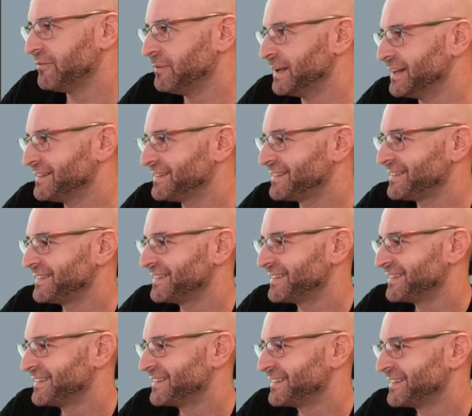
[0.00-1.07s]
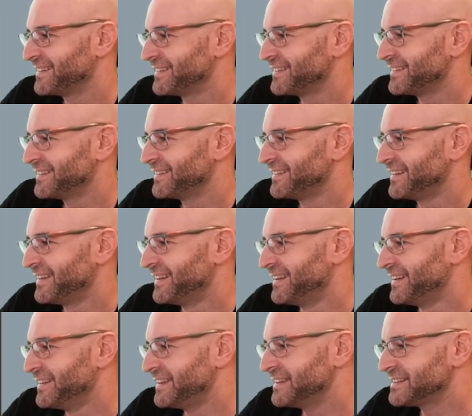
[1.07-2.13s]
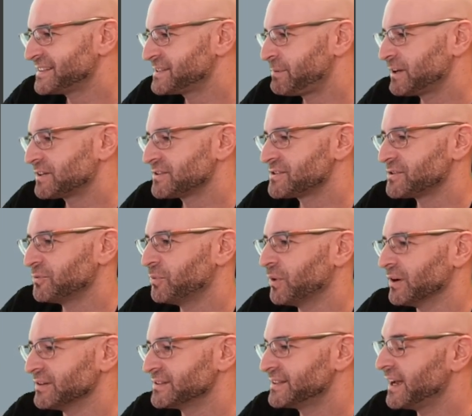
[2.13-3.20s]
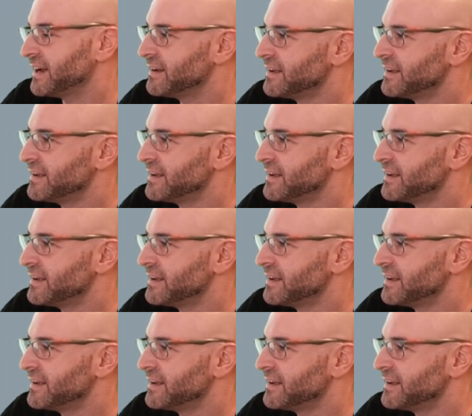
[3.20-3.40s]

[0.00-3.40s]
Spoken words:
minutes. The anticipation is the worst. Yeah,